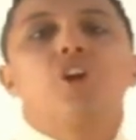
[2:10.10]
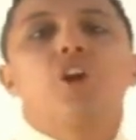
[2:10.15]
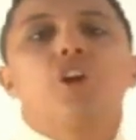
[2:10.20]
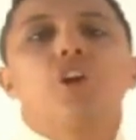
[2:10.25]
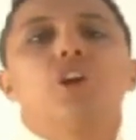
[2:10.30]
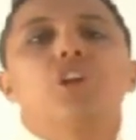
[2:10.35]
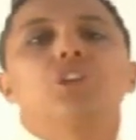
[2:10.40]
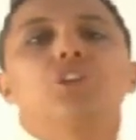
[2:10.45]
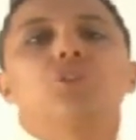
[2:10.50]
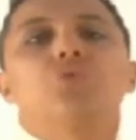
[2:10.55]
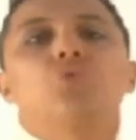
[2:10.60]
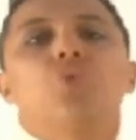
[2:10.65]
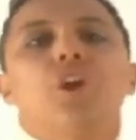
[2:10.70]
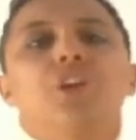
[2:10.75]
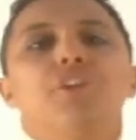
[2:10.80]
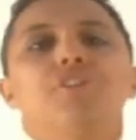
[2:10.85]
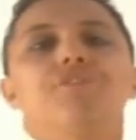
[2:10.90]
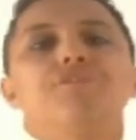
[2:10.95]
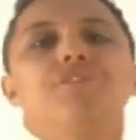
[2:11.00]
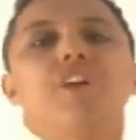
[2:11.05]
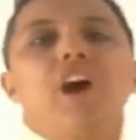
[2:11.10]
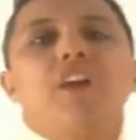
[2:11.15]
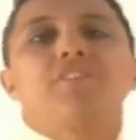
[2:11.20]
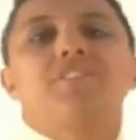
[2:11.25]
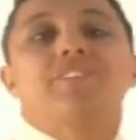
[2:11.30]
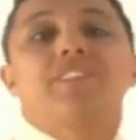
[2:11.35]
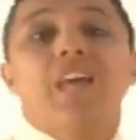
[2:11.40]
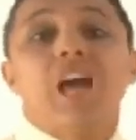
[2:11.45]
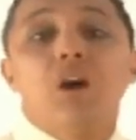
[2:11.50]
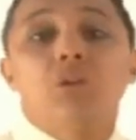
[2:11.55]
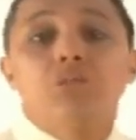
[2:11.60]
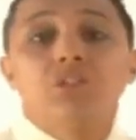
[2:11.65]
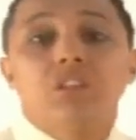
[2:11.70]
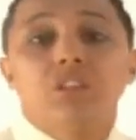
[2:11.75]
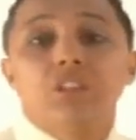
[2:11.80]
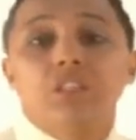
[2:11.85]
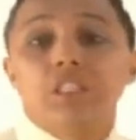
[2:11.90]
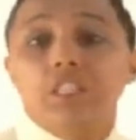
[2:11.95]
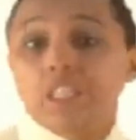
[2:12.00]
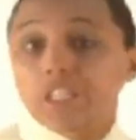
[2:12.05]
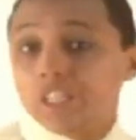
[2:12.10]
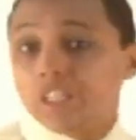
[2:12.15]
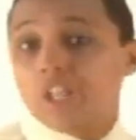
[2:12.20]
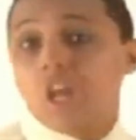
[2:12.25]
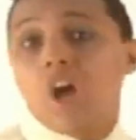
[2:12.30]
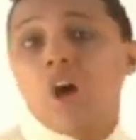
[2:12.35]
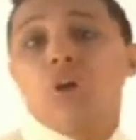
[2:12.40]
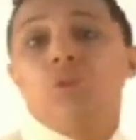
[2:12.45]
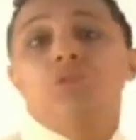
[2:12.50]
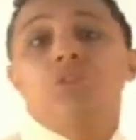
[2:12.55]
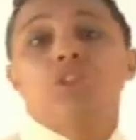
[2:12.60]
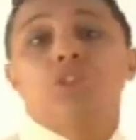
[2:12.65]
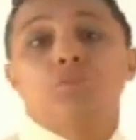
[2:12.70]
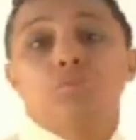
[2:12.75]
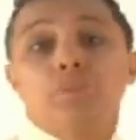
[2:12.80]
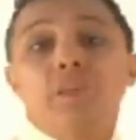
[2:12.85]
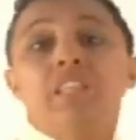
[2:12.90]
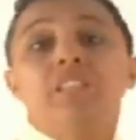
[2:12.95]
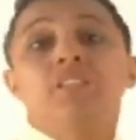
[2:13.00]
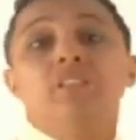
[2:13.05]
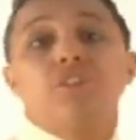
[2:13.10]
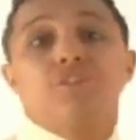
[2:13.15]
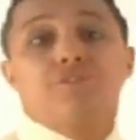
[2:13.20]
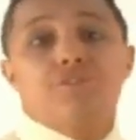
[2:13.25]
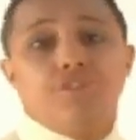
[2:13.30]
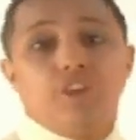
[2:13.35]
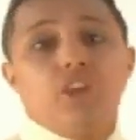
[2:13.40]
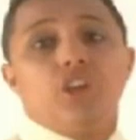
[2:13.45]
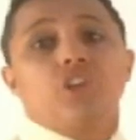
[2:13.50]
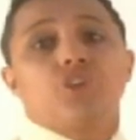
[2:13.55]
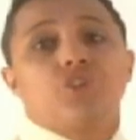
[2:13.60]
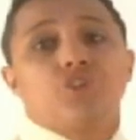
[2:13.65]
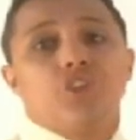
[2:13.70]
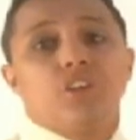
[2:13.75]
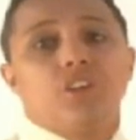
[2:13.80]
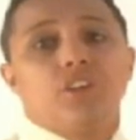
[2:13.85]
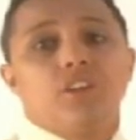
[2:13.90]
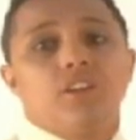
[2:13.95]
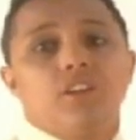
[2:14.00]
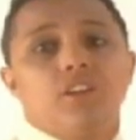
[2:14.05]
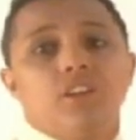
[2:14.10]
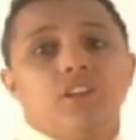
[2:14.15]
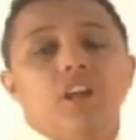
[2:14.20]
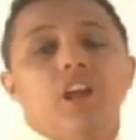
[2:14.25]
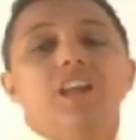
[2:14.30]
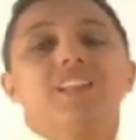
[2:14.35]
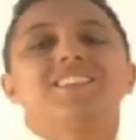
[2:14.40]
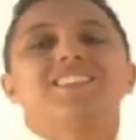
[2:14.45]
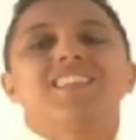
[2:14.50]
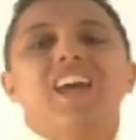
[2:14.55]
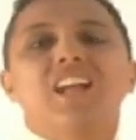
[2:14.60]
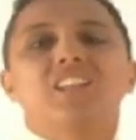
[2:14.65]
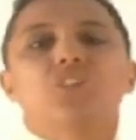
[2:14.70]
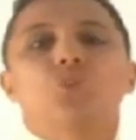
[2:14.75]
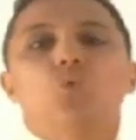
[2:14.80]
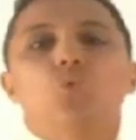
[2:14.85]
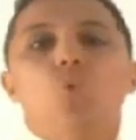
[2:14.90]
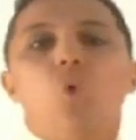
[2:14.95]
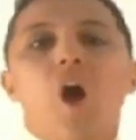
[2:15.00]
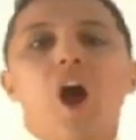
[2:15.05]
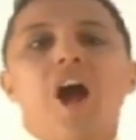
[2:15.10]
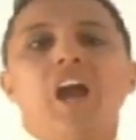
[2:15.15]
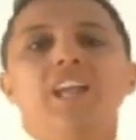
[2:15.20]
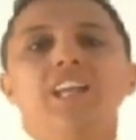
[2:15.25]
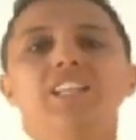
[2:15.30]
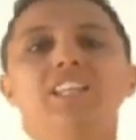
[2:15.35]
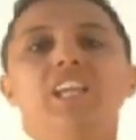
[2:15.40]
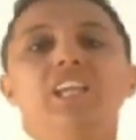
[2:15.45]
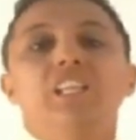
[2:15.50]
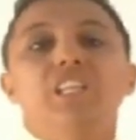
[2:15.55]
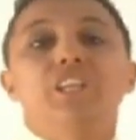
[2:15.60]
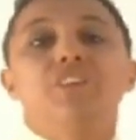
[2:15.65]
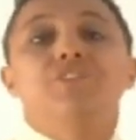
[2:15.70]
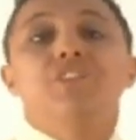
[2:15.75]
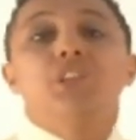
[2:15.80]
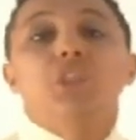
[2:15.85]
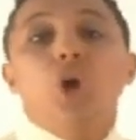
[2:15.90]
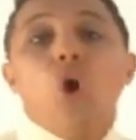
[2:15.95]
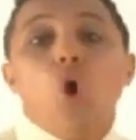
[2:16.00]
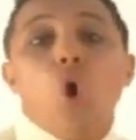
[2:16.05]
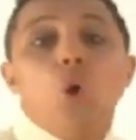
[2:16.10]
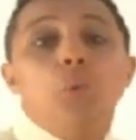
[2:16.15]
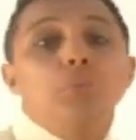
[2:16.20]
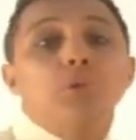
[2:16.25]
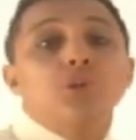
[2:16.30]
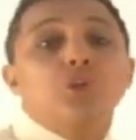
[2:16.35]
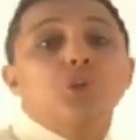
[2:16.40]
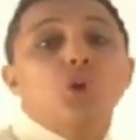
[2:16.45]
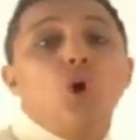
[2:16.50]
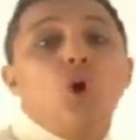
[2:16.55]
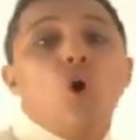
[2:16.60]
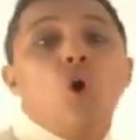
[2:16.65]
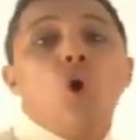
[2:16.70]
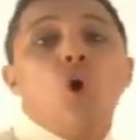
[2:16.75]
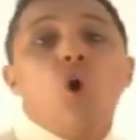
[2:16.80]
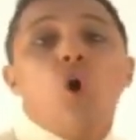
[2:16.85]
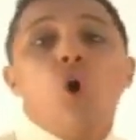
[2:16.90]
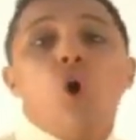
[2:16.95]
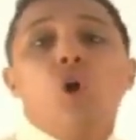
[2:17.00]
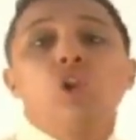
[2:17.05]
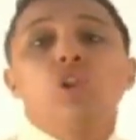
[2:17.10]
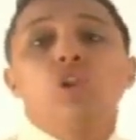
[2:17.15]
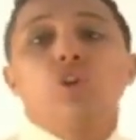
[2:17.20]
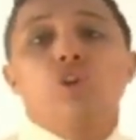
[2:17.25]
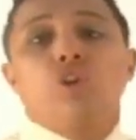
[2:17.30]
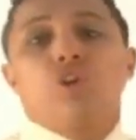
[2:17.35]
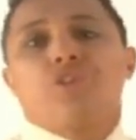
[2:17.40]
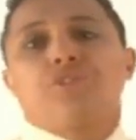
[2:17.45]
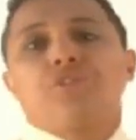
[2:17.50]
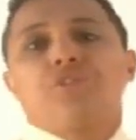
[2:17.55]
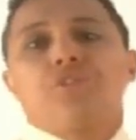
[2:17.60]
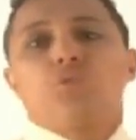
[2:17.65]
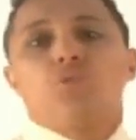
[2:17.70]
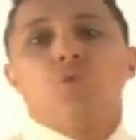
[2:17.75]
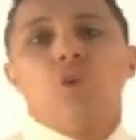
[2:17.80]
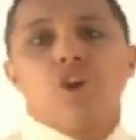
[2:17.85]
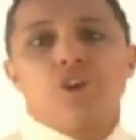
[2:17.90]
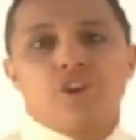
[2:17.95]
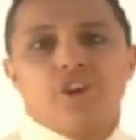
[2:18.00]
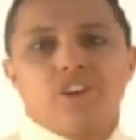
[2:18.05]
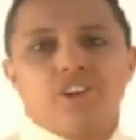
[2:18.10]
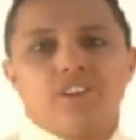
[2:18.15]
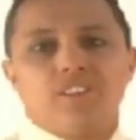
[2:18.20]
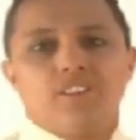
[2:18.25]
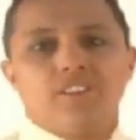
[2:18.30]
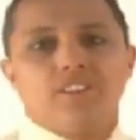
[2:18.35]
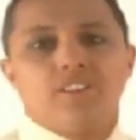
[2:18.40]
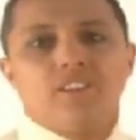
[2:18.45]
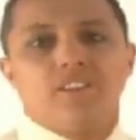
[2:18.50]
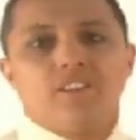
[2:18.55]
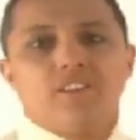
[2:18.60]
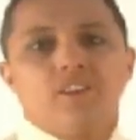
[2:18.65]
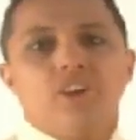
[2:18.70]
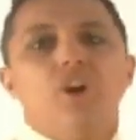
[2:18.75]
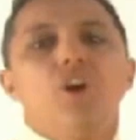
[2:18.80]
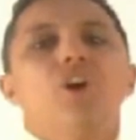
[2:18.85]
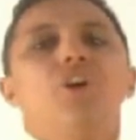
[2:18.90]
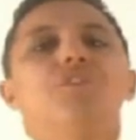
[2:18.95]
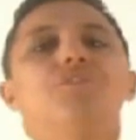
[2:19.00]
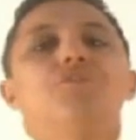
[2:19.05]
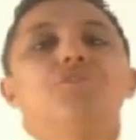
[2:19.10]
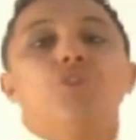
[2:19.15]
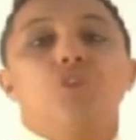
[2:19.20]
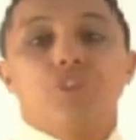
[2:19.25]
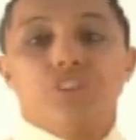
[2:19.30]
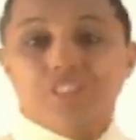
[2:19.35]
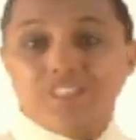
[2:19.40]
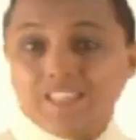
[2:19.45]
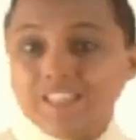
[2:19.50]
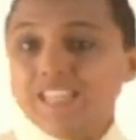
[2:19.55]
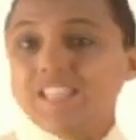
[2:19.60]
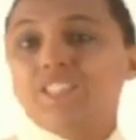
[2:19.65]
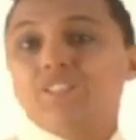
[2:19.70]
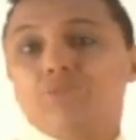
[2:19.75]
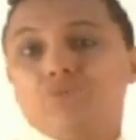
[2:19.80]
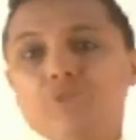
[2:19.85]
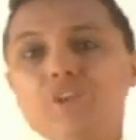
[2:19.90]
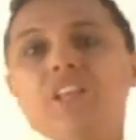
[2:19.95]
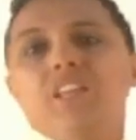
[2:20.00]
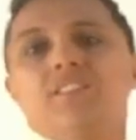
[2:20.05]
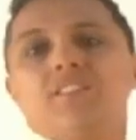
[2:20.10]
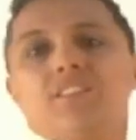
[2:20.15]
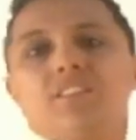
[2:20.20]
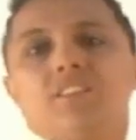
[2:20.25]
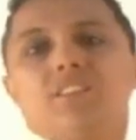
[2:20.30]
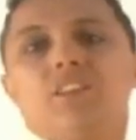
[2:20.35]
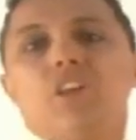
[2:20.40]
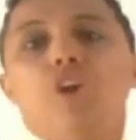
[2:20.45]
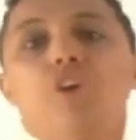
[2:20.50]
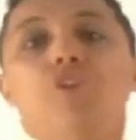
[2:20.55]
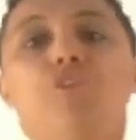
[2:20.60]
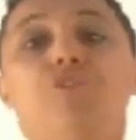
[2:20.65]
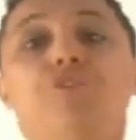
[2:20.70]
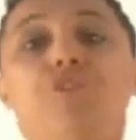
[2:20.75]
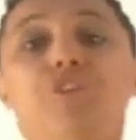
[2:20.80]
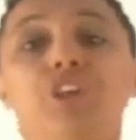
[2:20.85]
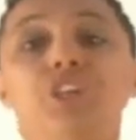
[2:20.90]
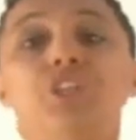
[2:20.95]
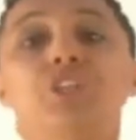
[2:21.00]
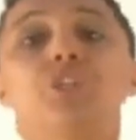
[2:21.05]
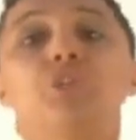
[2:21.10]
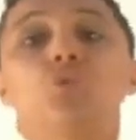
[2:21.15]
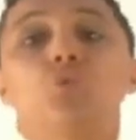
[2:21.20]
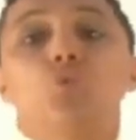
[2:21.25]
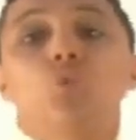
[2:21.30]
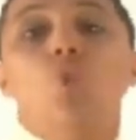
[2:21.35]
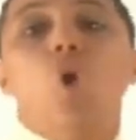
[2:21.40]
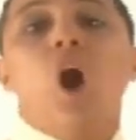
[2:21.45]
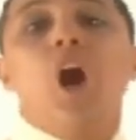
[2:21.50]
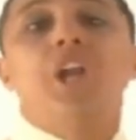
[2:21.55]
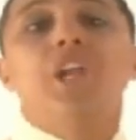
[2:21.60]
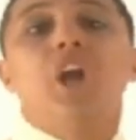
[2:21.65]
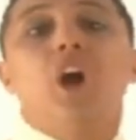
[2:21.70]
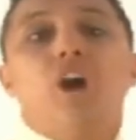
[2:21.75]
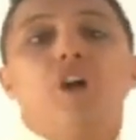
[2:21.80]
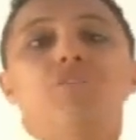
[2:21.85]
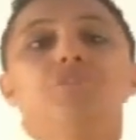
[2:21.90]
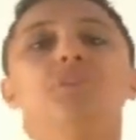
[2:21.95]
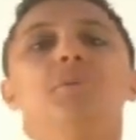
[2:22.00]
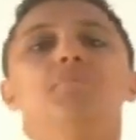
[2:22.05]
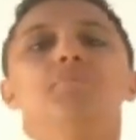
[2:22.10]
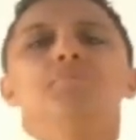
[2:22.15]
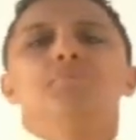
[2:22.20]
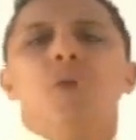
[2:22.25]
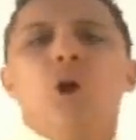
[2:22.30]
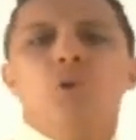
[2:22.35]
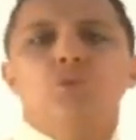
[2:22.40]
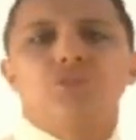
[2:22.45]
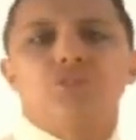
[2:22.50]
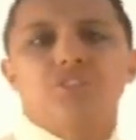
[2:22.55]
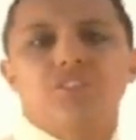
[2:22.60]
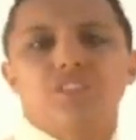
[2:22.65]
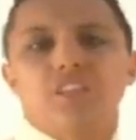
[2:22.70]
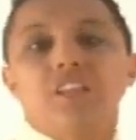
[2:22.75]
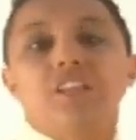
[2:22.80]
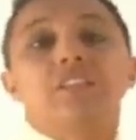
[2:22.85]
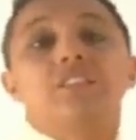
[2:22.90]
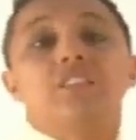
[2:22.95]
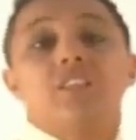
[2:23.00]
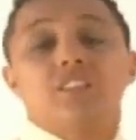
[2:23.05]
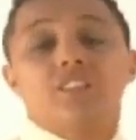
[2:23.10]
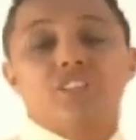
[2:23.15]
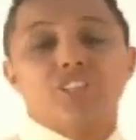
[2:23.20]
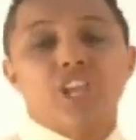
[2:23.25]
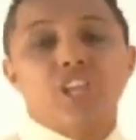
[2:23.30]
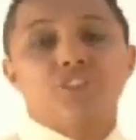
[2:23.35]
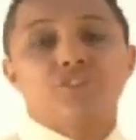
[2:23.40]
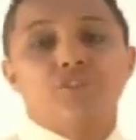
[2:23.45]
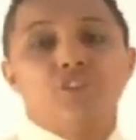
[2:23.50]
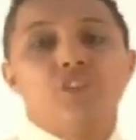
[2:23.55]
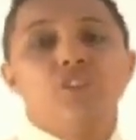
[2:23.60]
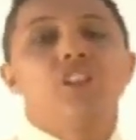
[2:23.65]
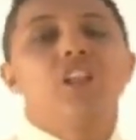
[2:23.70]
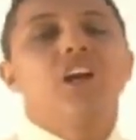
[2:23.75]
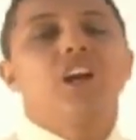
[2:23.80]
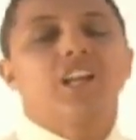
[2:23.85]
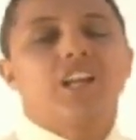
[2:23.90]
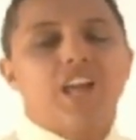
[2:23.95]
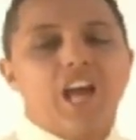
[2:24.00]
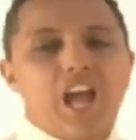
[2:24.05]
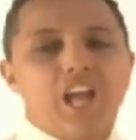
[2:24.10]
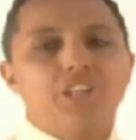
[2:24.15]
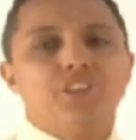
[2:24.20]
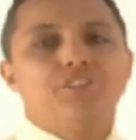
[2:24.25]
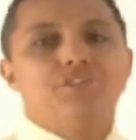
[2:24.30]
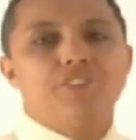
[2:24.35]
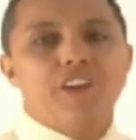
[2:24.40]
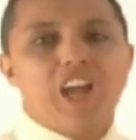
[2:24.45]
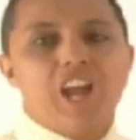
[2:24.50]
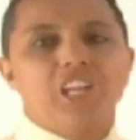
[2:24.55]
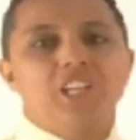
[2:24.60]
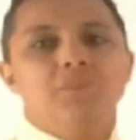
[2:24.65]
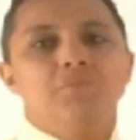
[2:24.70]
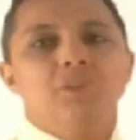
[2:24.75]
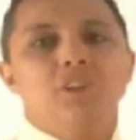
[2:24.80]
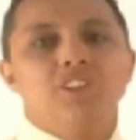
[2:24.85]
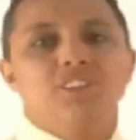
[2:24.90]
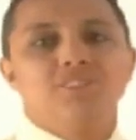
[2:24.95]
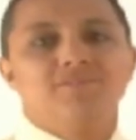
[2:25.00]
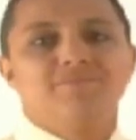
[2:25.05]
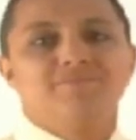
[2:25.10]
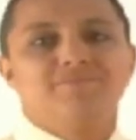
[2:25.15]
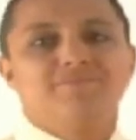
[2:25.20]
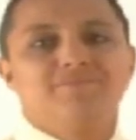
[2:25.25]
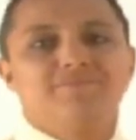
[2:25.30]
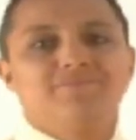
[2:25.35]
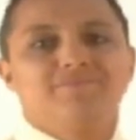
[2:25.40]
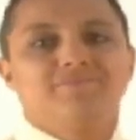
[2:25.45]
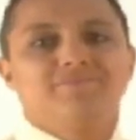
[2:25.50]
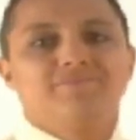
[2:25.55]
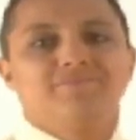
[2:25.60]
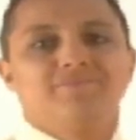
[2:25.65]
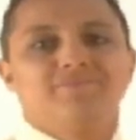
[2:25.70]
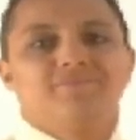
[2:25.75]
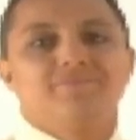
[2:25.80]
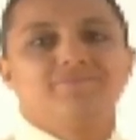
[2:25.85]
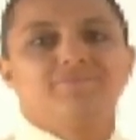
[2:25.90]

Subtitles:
Today there are 25,000 known species of fish. That's why they live in almost all Earth water. For this reason, fish is one of the most successful kind of animal.